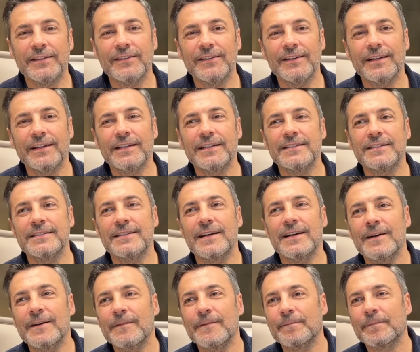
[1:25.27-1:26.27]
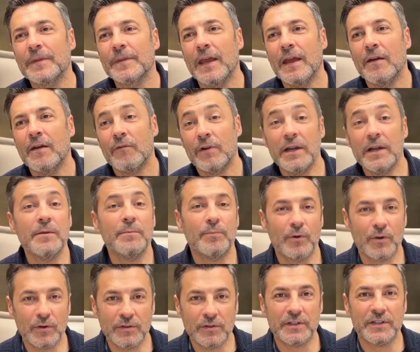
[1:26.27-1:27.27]
is a uh, very
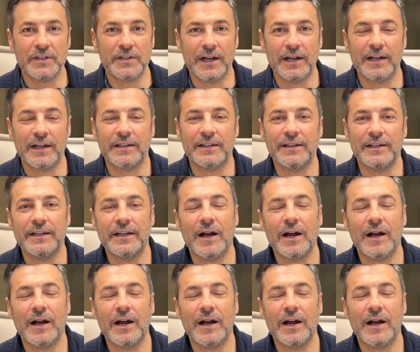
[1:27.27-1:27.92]
important character in